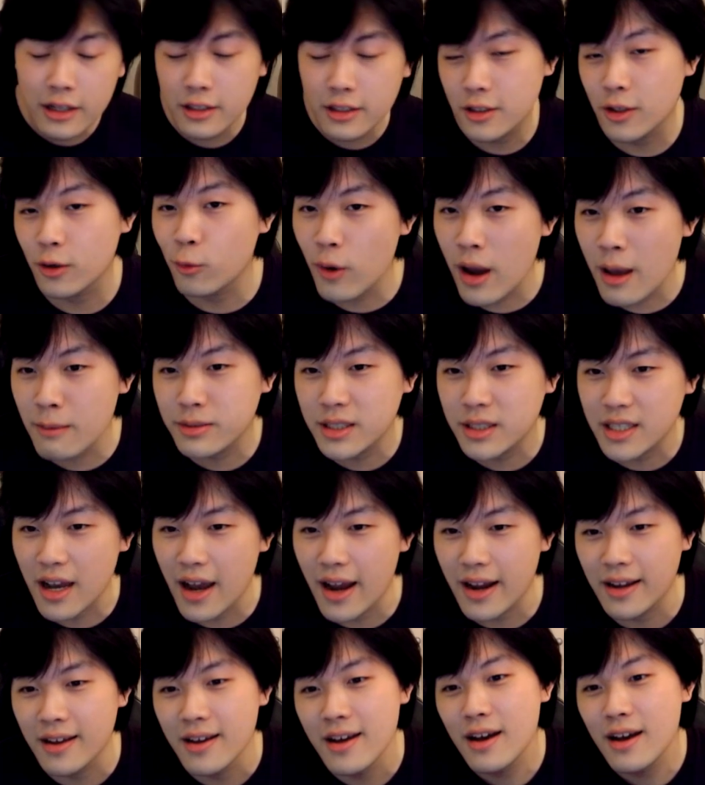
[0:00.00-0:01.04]
to the
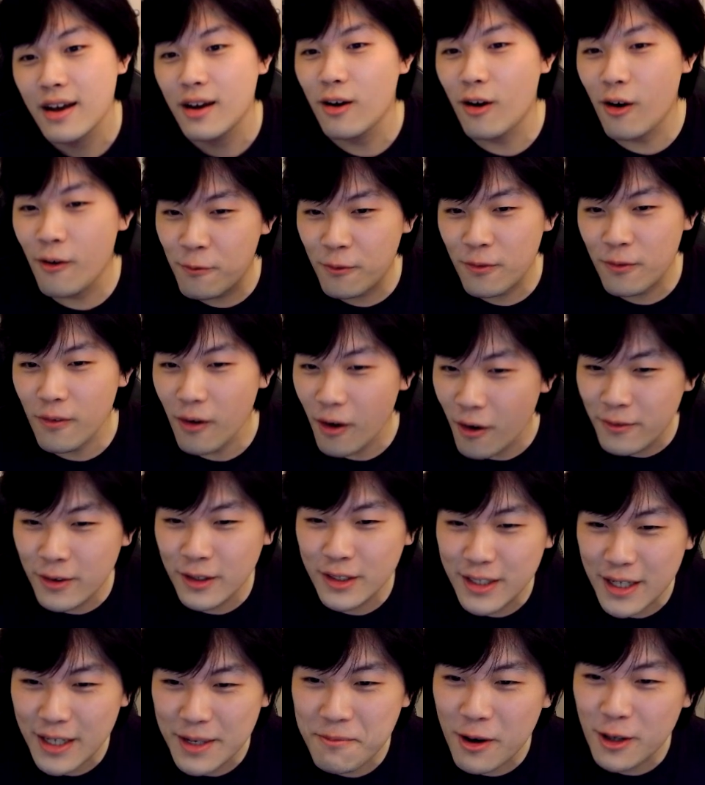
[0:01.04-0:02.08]
website.
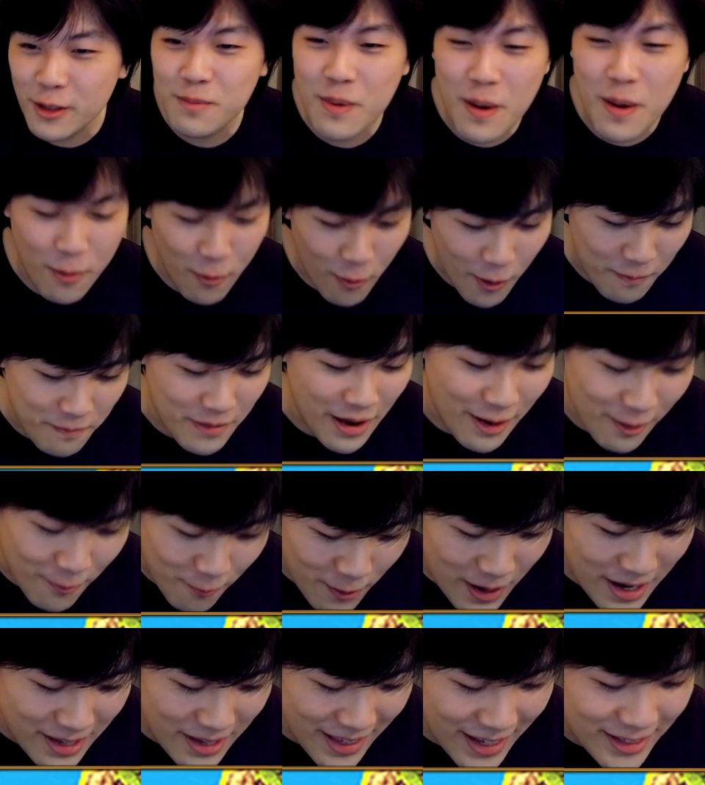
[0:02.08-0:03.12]
Obviously most people won't be able to
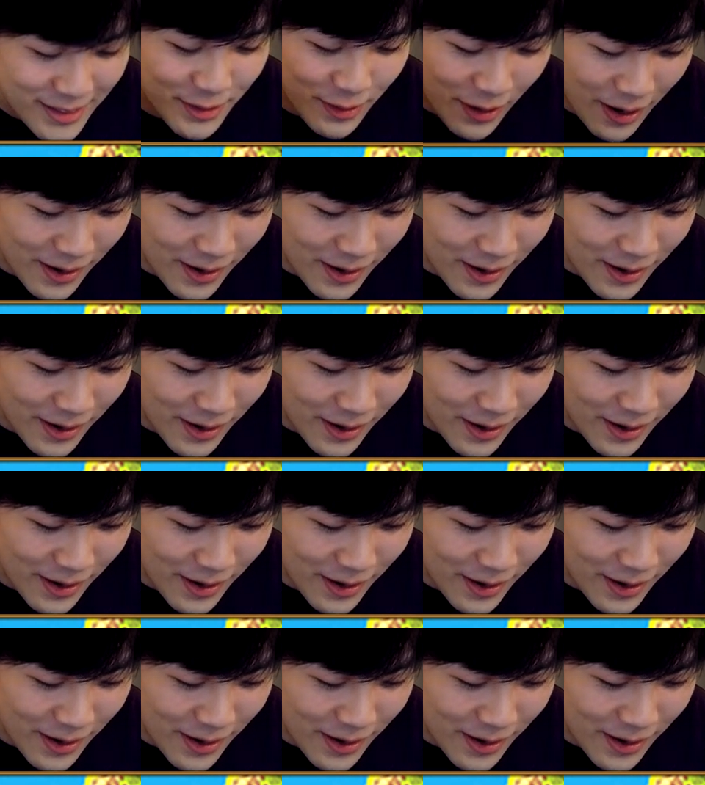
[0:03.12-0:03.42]
read this, so I'm